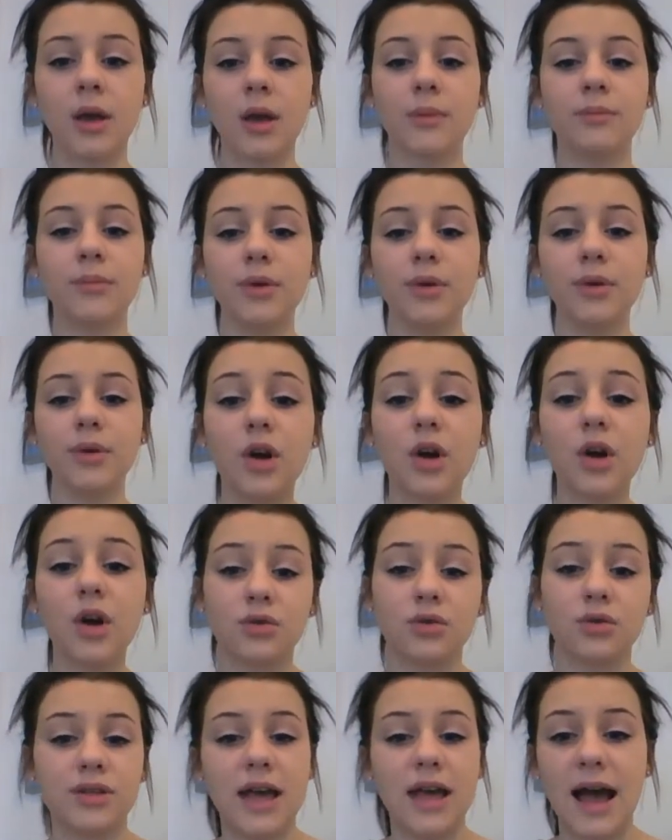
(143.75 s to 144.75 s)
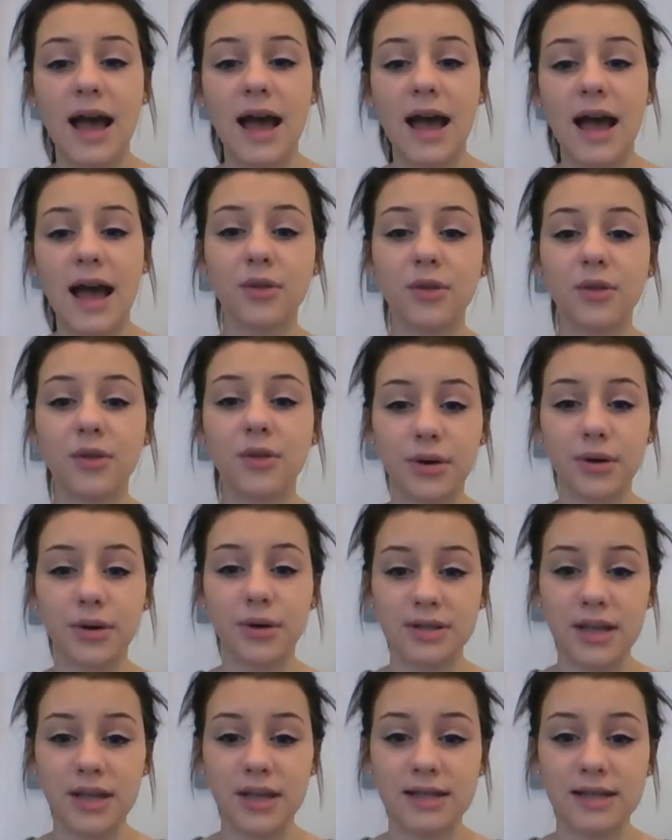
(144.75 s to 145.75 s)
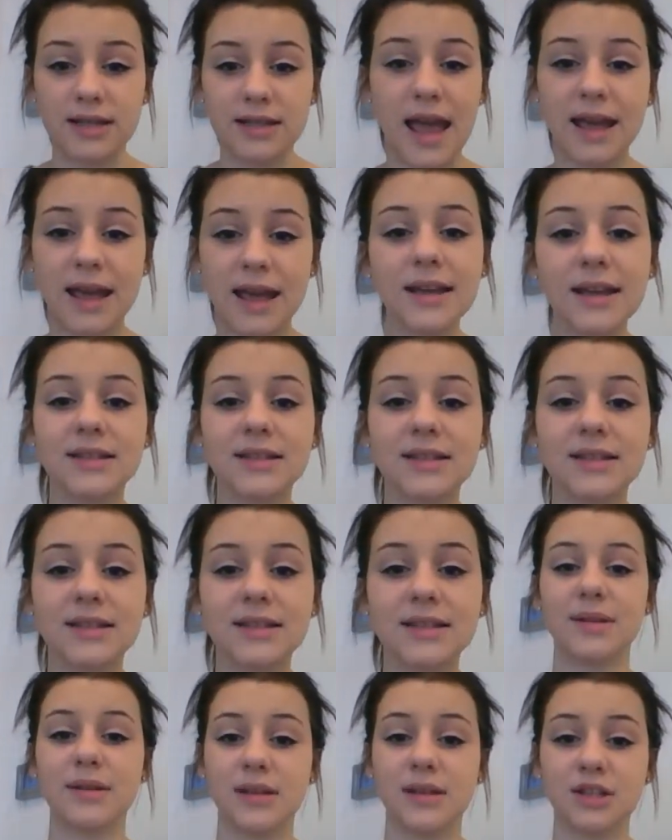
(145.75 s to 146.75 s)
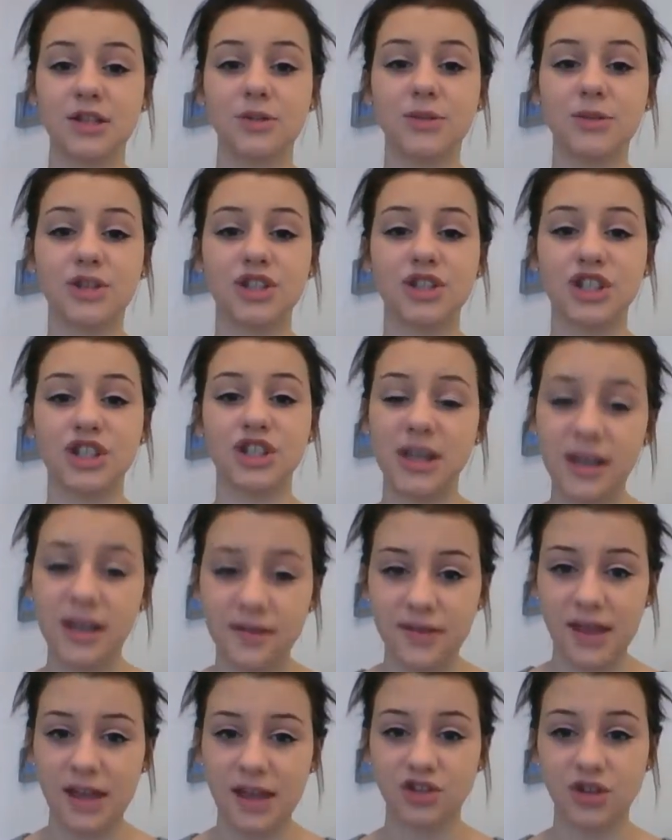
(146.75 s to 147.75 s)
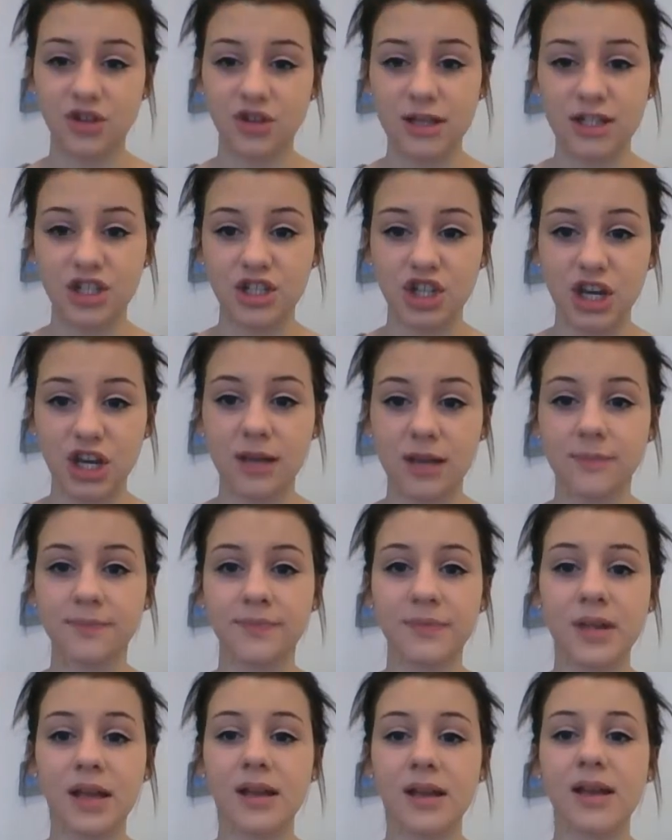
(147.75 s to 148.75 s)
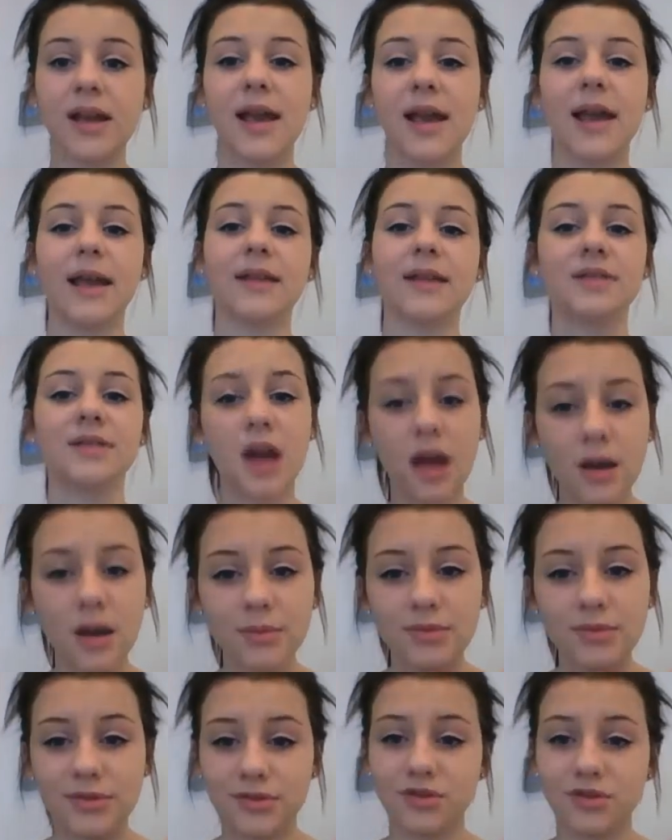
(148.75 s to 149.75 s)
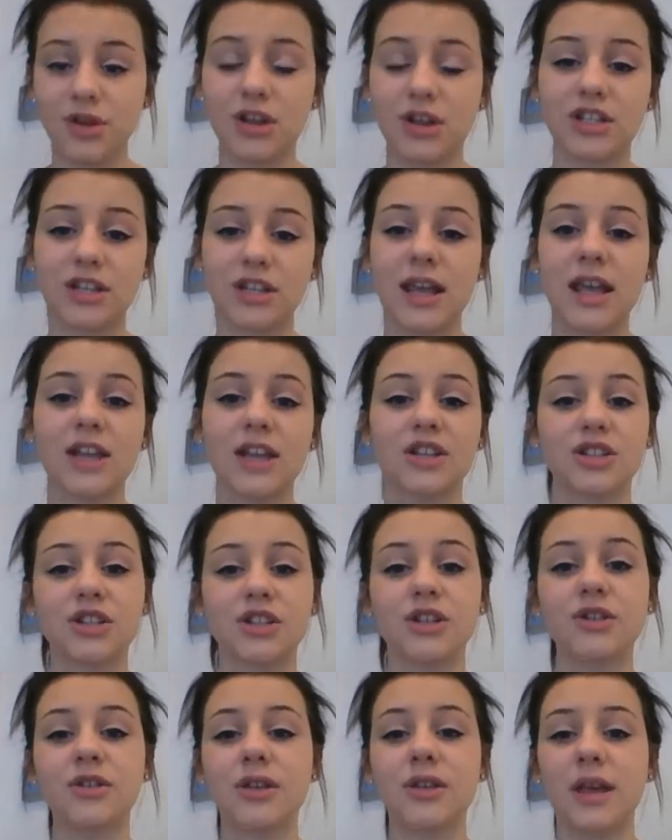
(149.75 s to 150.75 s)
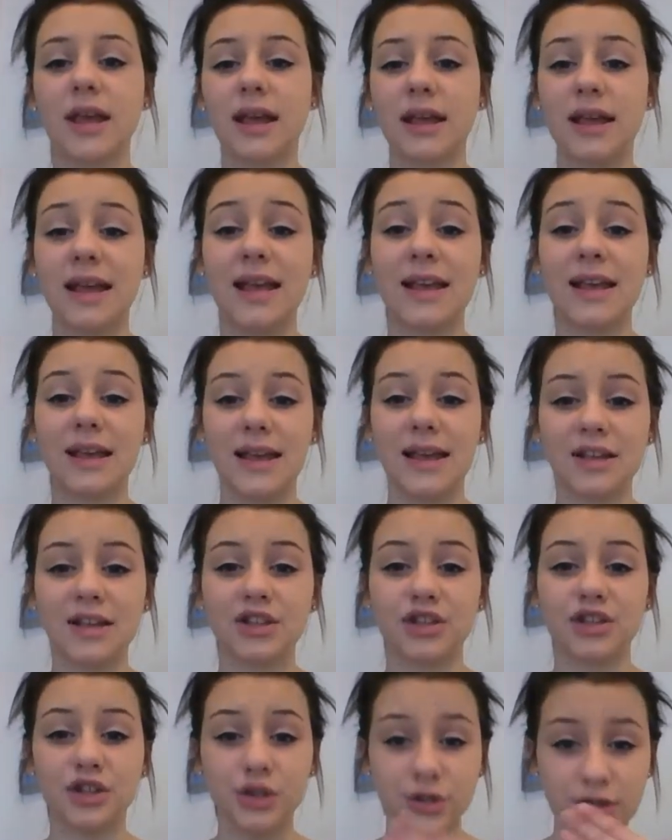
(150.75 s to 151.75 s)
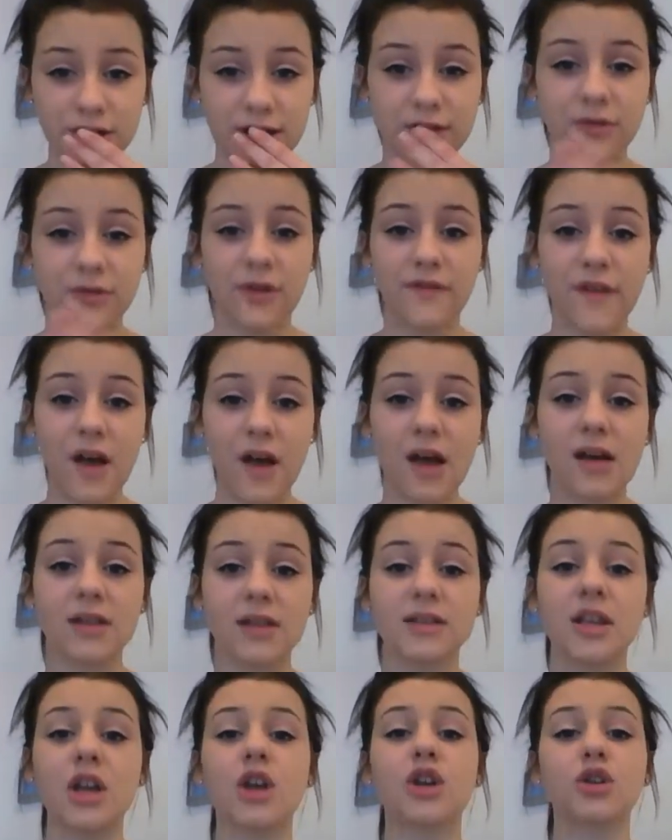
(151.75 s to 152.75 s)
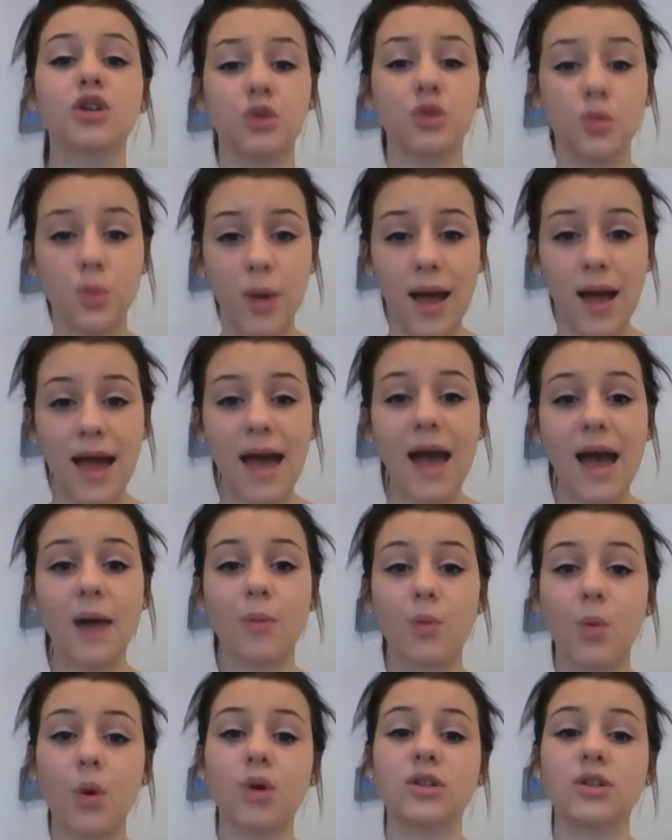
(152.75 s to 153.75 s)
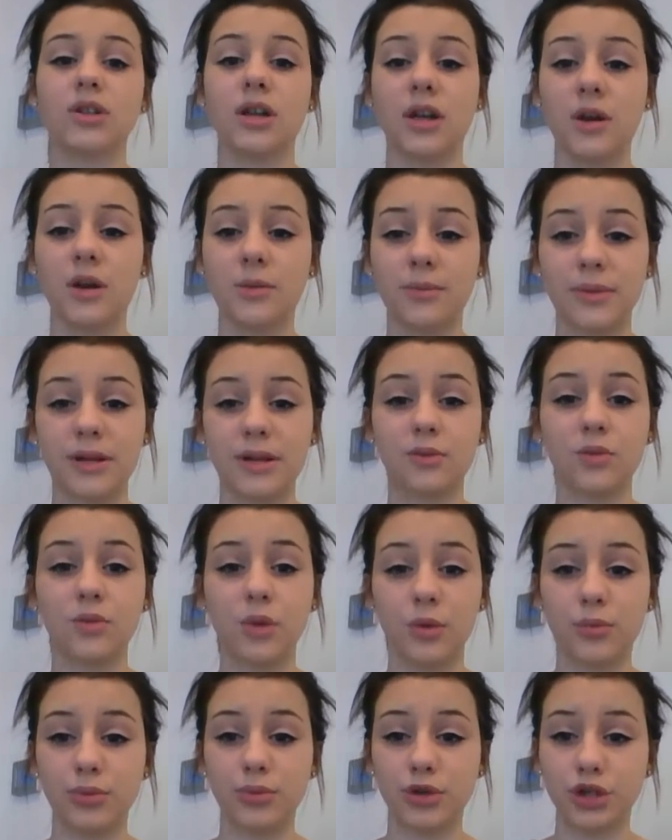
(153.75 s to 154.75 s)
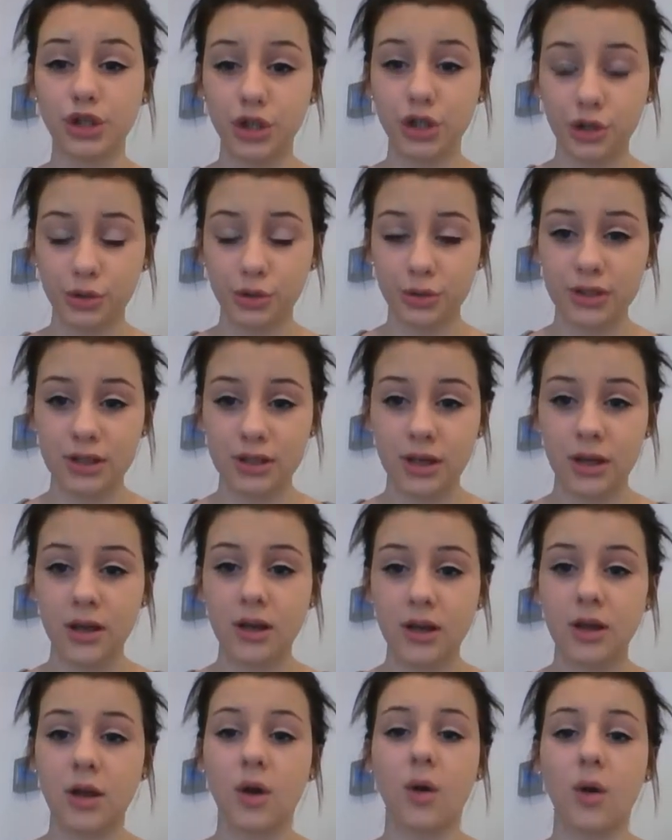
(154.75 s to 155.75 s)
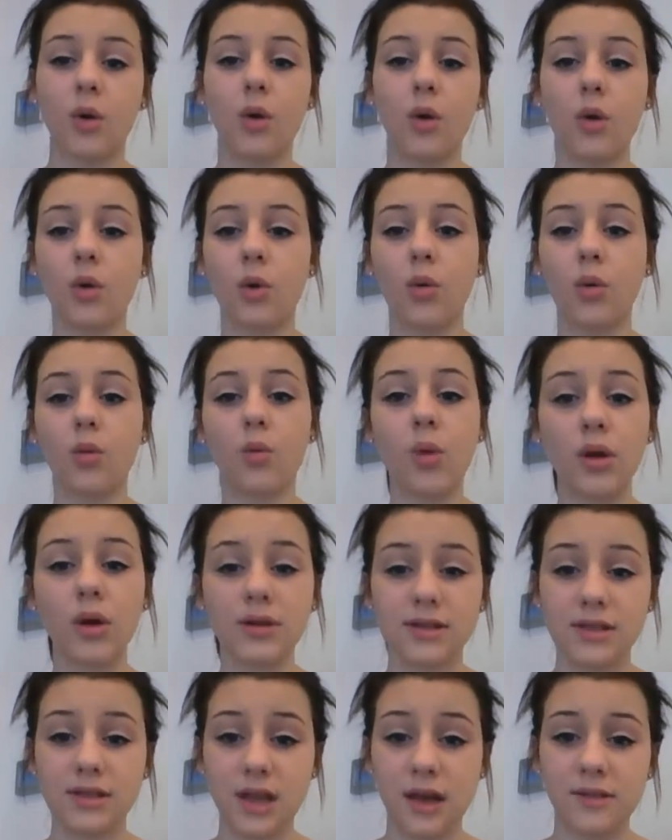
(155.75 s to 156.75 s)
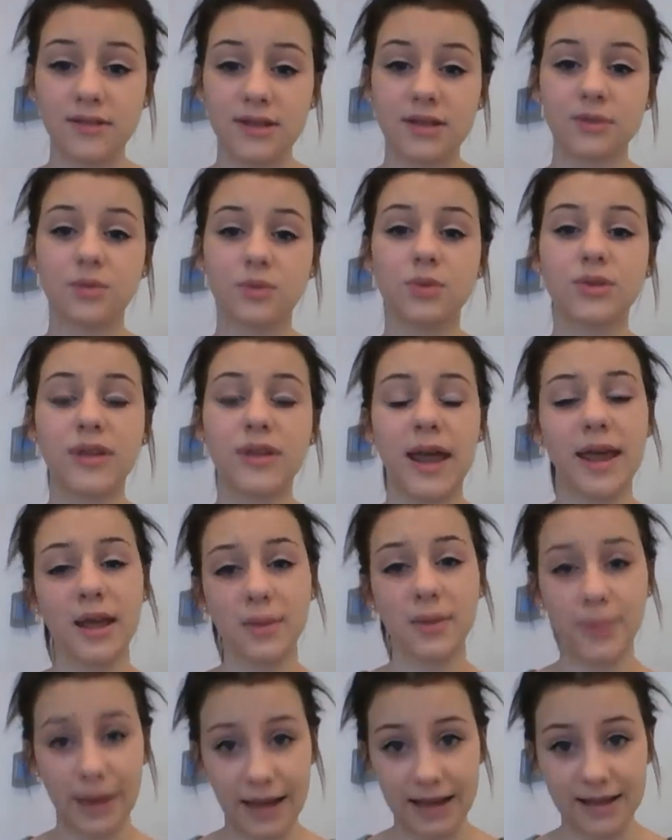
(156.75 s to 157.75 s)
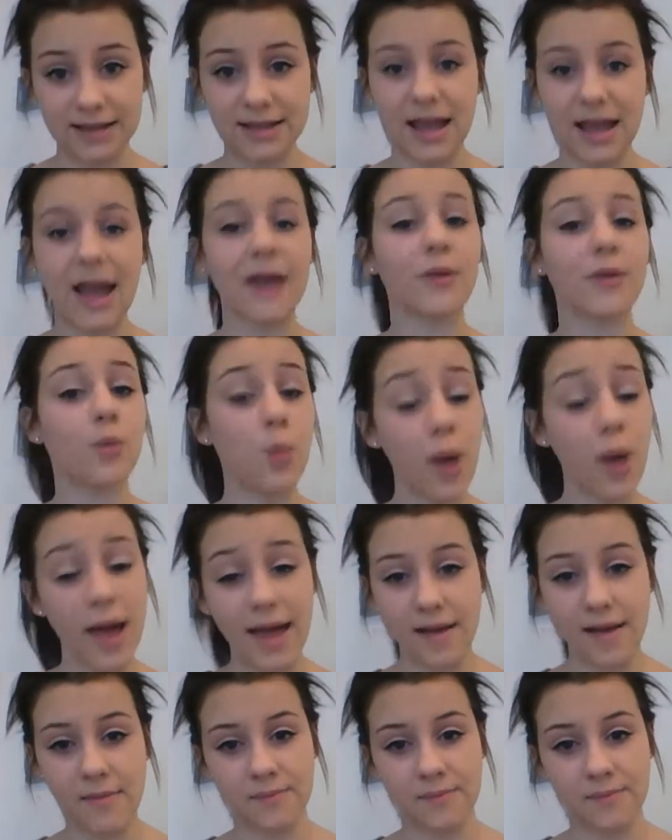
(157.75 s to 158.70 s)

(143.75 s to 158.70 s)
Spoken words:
Moving on to how the process aids a business to achieve their strategy. In terms of strategy, it usually refers to where and what a company will produce, or what services will take place and where.